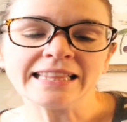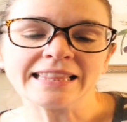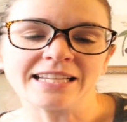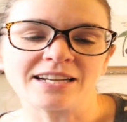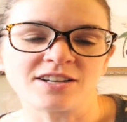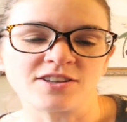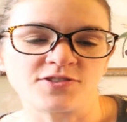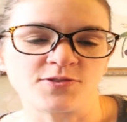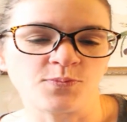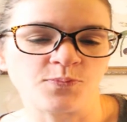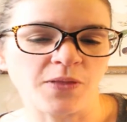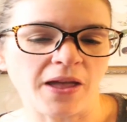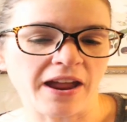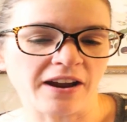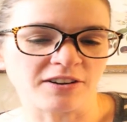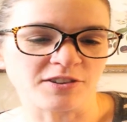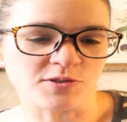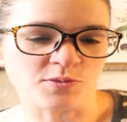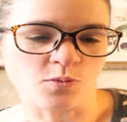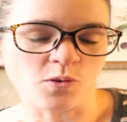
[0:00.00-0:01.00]

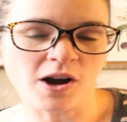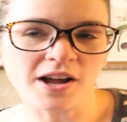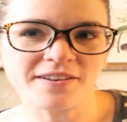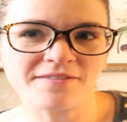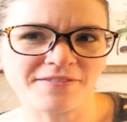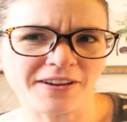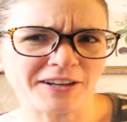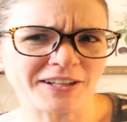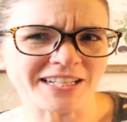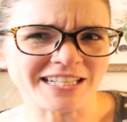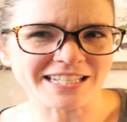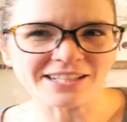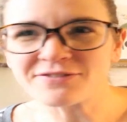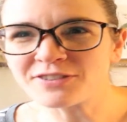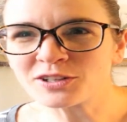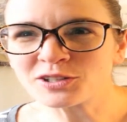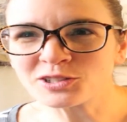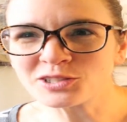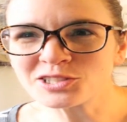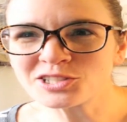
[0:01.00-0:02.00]
There's one very
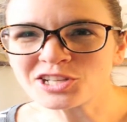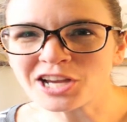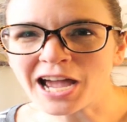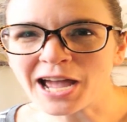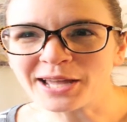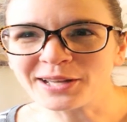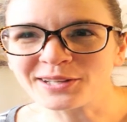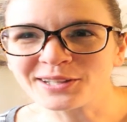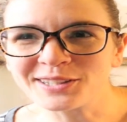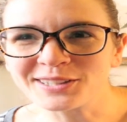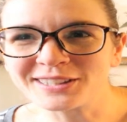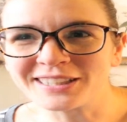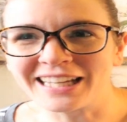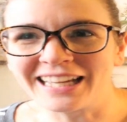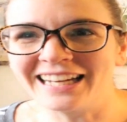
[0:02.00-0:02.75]
difficult child